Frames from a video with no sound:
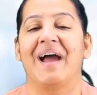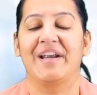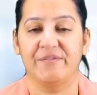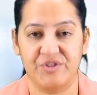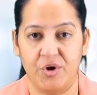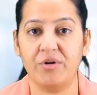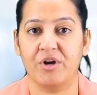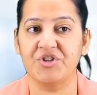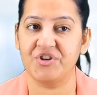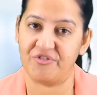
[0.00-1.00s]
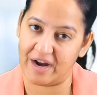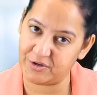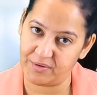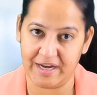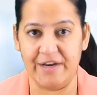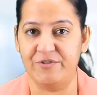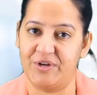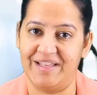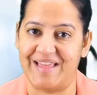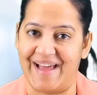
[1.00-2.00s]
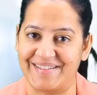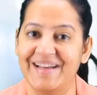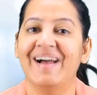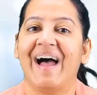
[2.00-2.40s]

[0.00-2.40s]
And if short question, write down individually that.